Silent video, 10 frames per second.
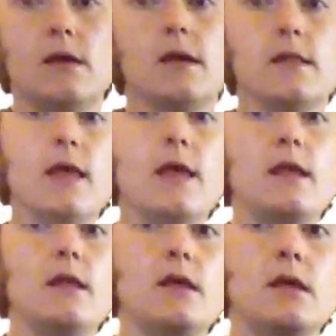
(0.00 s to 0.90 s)
And
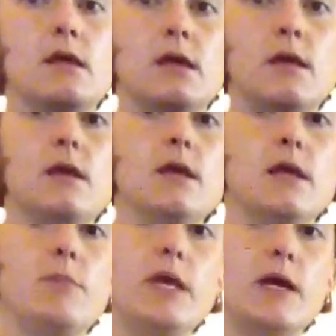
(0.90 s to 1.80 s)
then
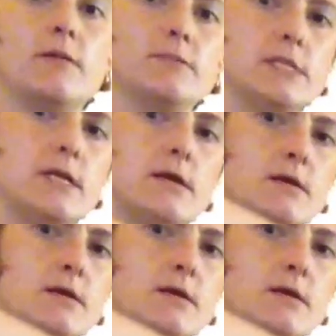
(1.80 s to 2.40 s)
it becomes